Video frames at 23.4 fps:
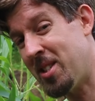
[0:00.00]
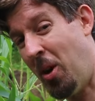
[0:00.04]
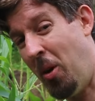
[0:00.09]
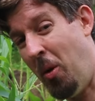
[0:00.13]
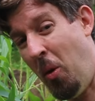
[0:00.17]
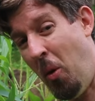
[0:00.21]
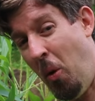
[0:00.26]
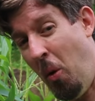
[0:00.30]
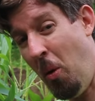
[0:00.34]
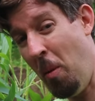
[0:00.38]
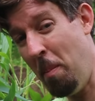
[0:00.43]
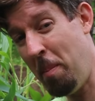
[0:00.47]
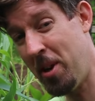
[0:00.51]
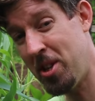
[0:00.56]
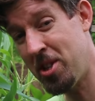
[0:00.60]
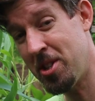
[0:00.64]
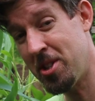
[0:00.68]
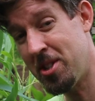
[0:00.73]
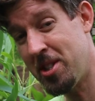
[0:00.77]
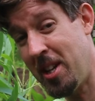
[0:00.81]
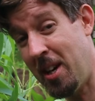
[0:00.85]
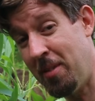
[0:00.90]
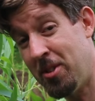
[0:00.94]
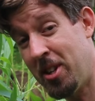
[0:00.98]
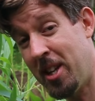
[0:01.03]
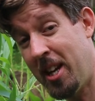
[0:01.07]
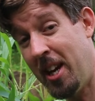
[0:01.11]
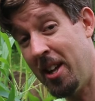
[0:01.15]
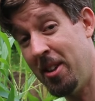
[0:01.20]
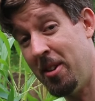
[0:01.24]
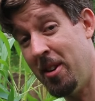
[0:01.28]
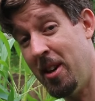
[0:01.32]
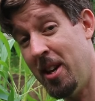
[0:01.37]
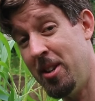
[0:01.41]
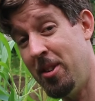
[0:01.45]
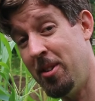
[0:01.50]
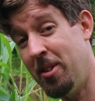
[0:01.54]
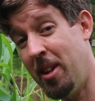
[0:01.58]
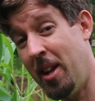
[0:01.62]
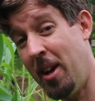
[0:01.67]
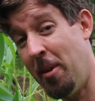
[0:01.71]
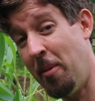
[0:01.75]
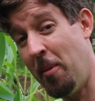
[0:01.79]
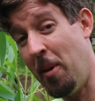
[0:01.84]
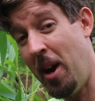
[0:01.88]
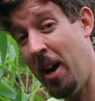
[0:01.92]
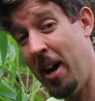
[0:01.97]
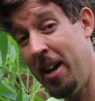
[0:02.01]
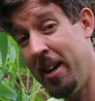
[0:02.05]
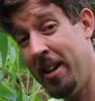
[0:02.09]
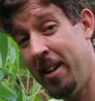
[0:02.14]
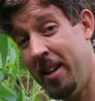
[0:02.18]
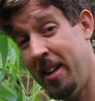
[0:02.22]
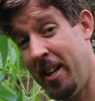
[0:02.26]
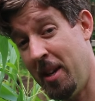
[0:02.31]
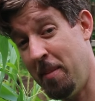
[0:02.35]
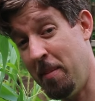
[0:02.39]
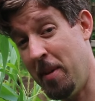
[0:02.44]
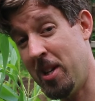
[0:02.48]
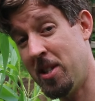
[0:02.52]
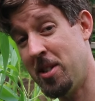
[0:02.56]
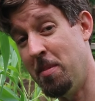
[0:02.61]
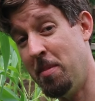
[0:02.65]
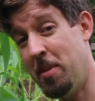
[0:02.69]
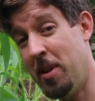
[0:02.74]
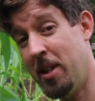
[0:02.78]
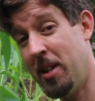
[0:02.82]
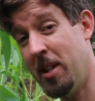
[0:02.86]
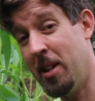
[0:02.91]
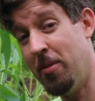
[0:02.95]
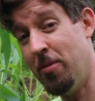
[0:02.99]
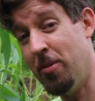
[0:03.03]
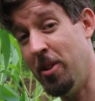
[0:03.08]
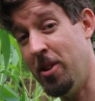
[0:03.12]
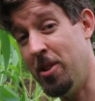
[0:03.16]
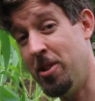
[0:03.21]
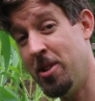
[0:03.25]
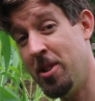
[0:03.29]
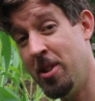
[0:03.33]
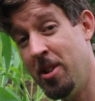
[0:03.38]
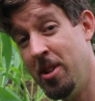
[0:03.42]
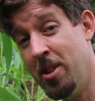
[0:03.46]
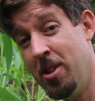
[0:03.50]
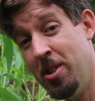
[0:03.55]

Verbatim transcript: a whole bunch of stuff together and you let it rot, it makes a big difference.